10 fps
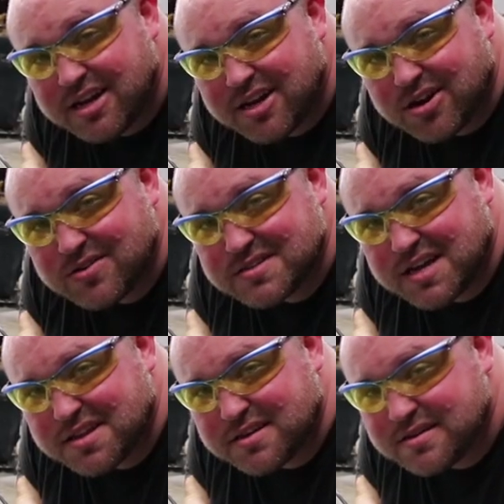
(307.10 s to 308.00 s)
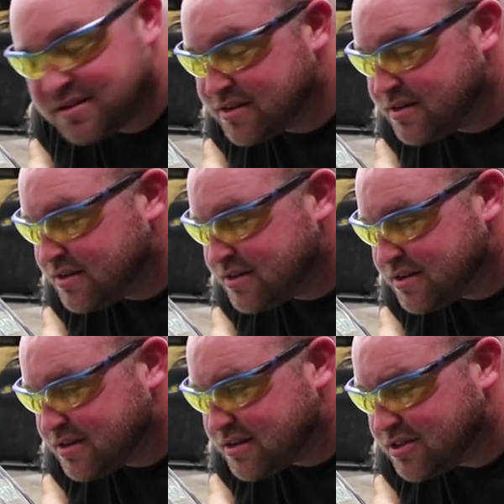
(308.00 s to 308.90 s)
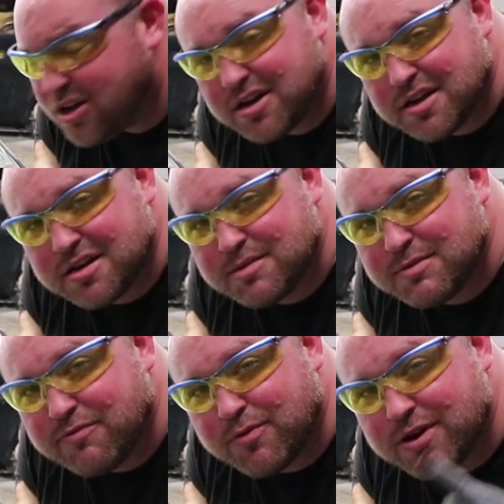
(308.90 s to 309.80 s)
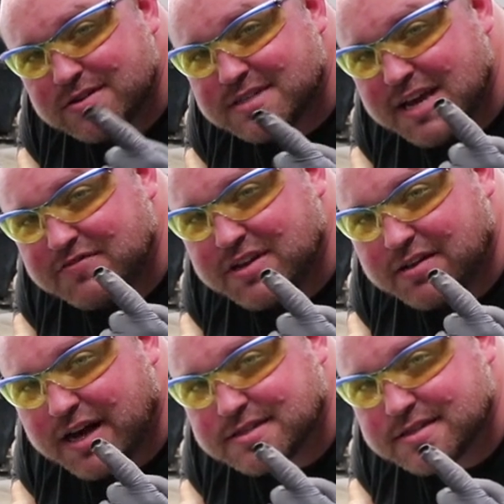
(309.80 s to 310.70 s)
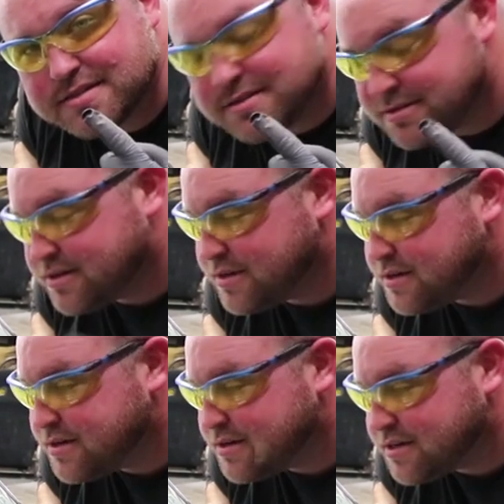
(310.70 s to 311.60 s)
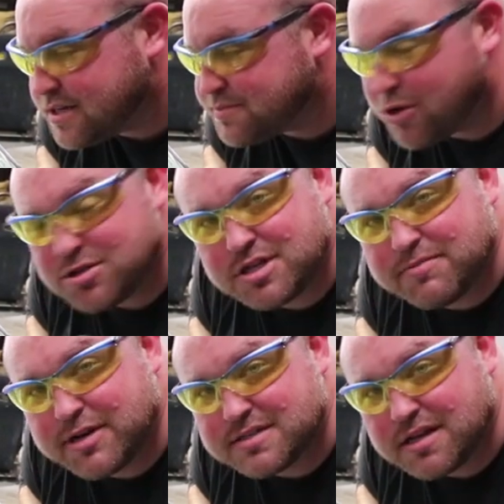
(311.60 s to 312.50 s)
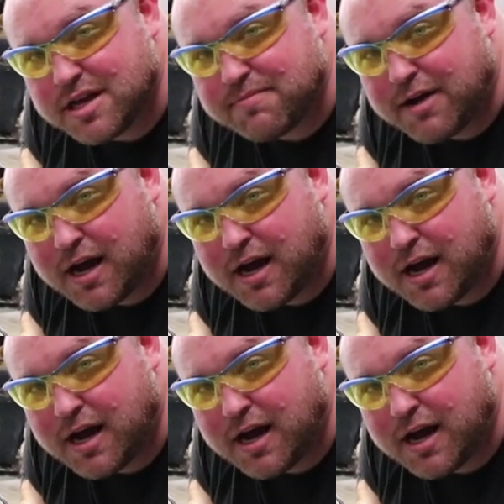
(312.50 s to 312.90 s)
Here goes nothing. And look, I'm even wearing safety glasses. That's partially because I like my